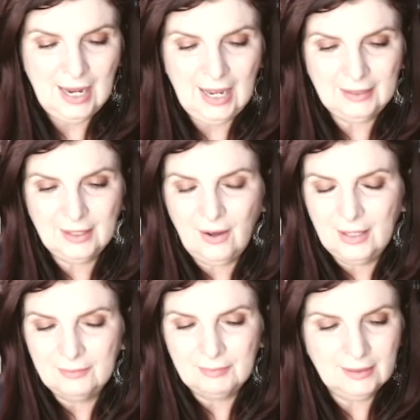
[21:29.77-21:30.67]
I
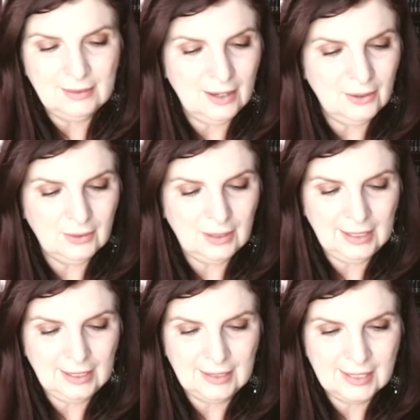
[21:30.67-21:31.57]
thought,
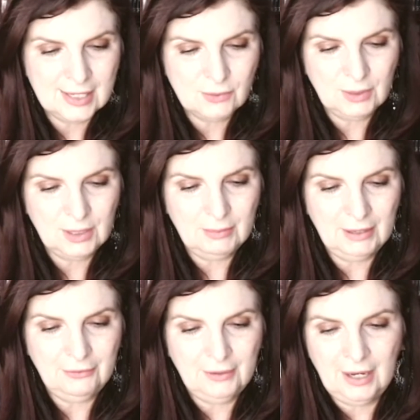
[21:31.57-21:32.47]
like this is one of
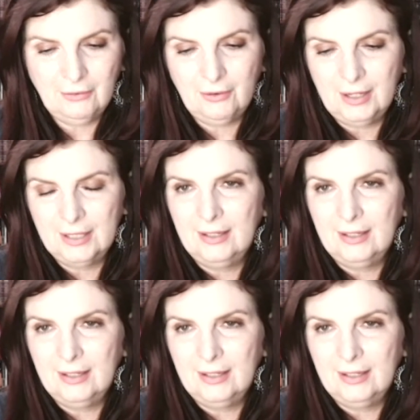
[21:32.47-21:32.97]
my favorite,